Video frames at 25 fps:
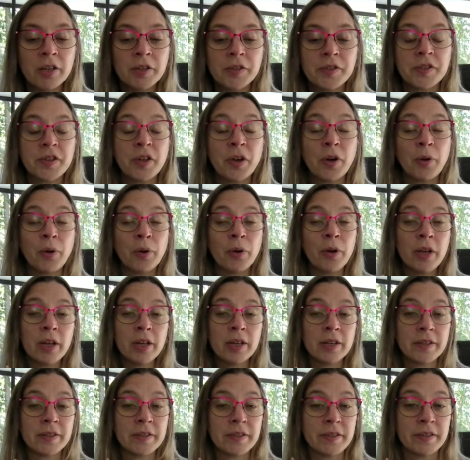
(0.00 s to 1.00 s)
So
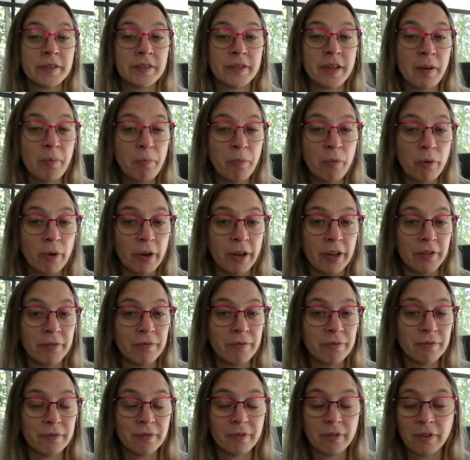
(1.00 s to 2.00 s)
step
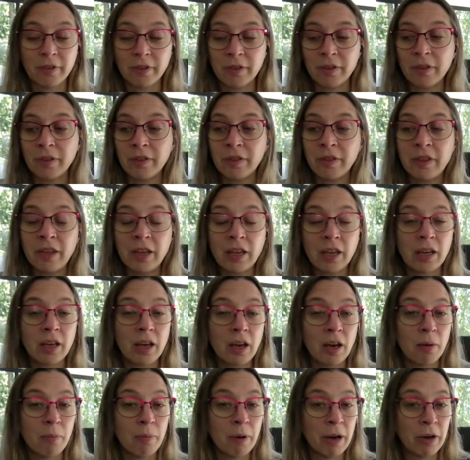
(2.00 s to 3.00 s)
1, think
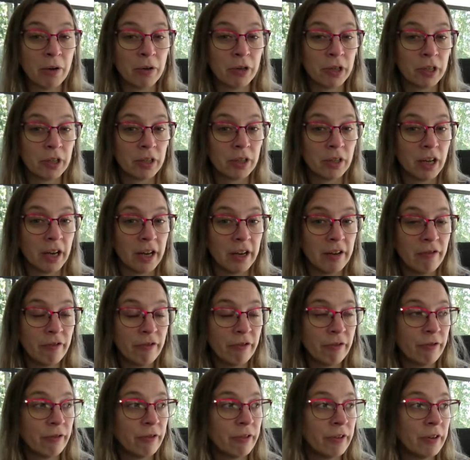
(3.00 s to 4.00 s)
about your
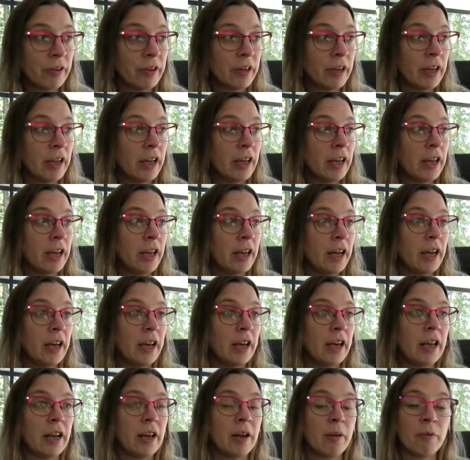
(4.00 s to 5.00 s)
life.
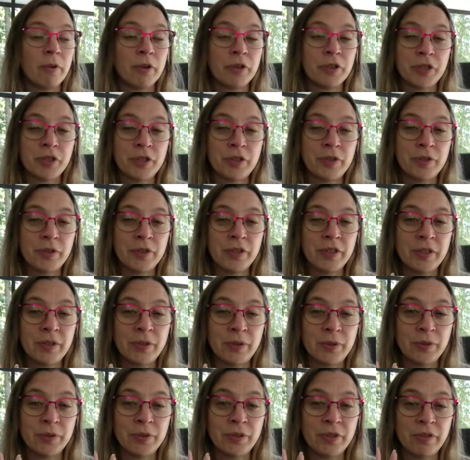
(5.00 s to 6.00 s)
And I want you
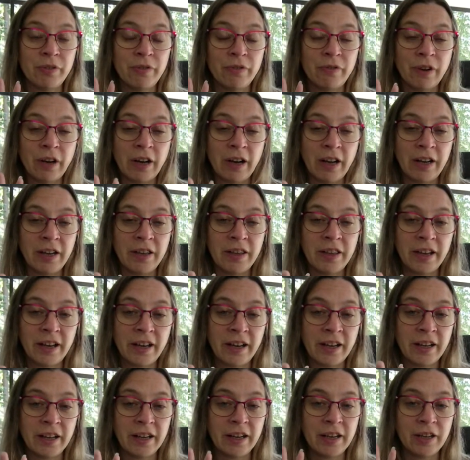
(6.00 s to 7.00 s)
to divide
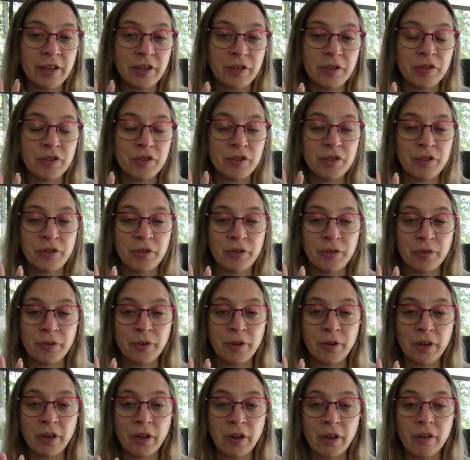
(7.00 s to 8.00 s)
that into
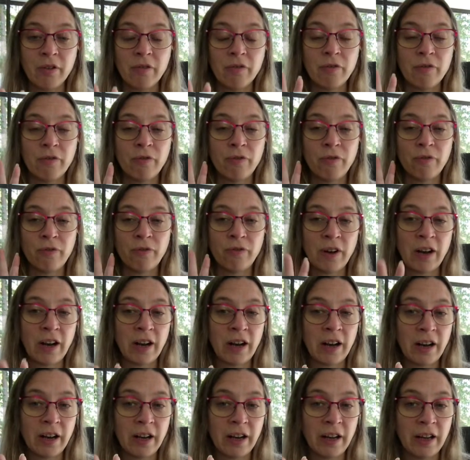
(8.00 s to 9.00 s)

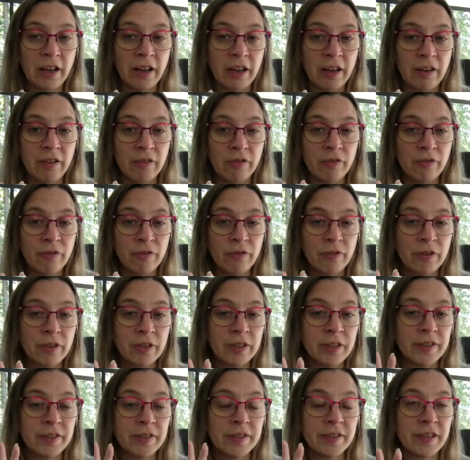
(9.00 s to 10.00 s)
5
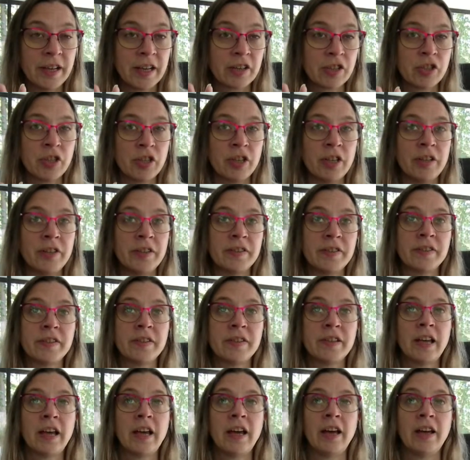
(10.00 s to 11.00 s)

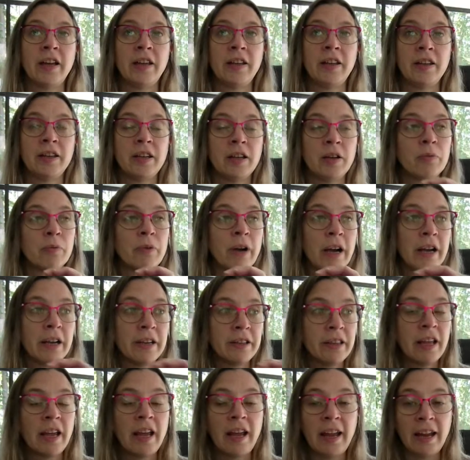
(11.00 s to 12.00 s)
sections and
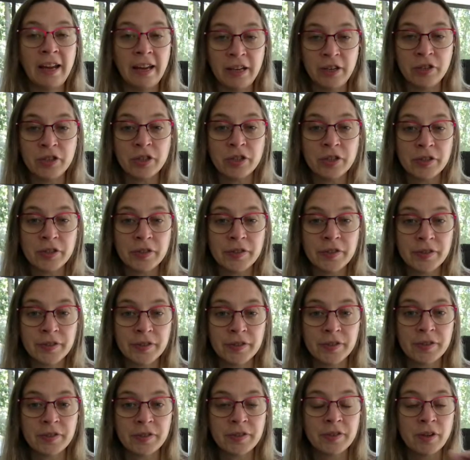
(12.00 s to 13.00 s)
write the
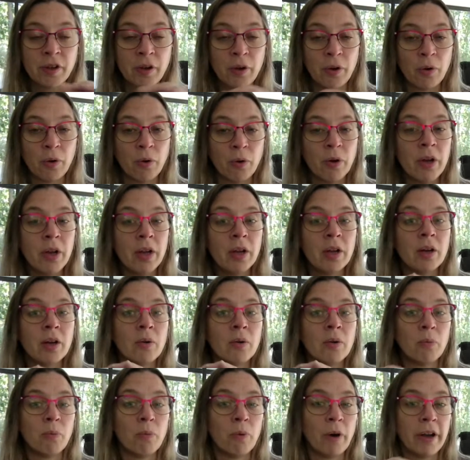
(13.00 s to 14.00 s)
ages. So
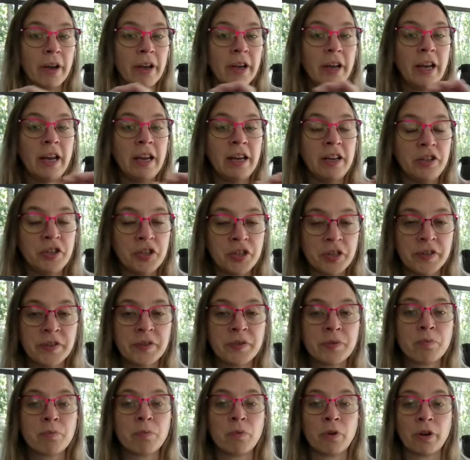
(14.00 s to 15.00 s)
what
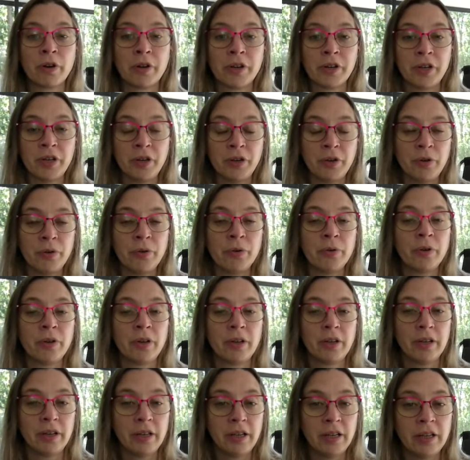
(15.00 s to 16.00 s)
ages were you
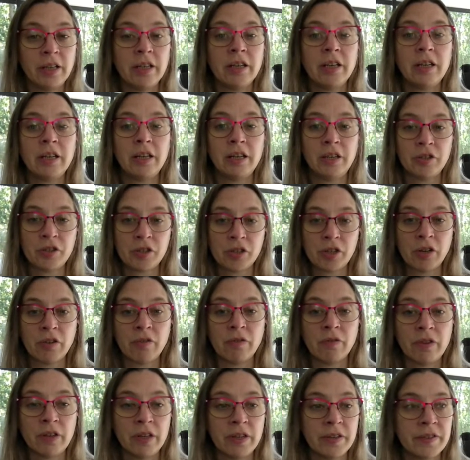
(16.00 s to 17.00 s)
in each
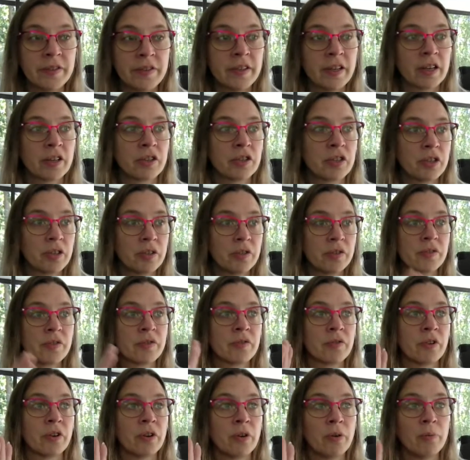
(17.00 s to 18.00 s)
of these sections,
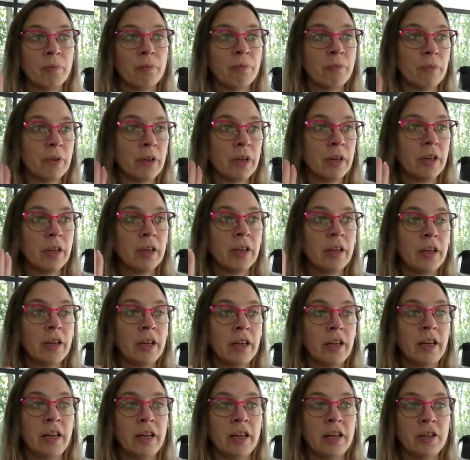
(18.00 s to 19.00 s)
from
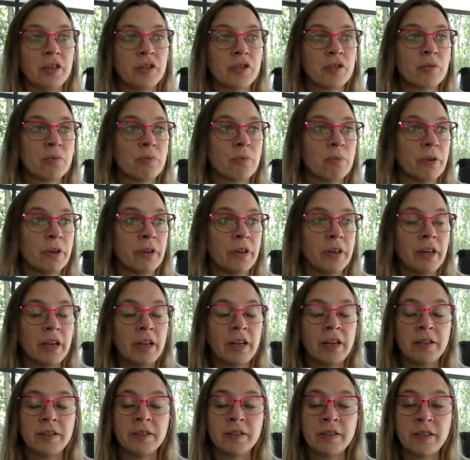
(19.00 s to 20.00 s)
age 1 to
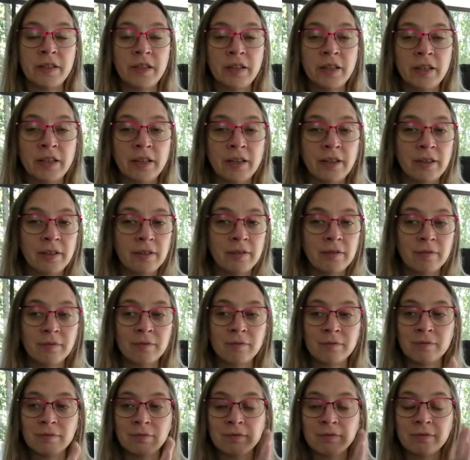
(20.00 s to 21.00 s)
18,
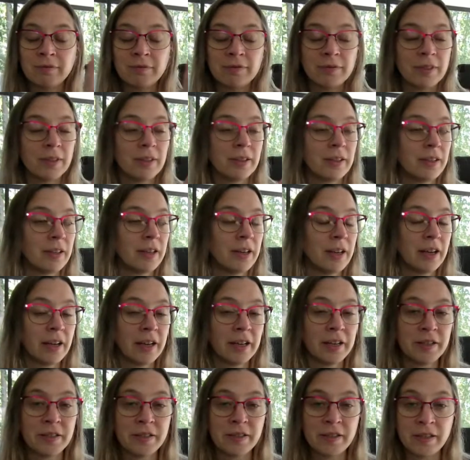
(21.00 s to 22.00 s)

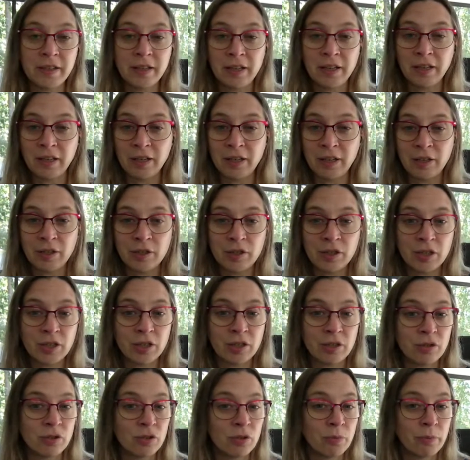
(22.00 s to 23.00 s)
19
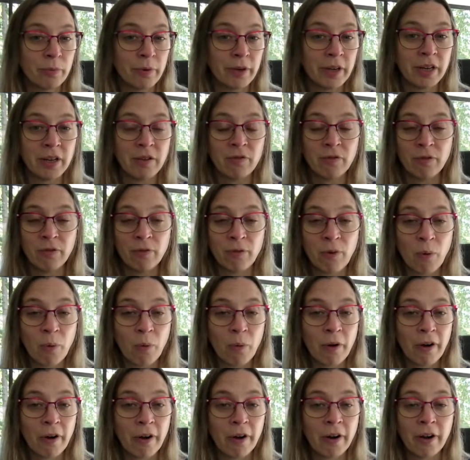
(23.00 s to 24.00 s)
to
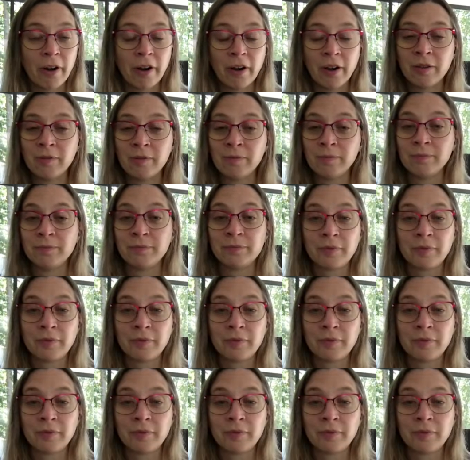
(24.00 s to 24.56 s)
24.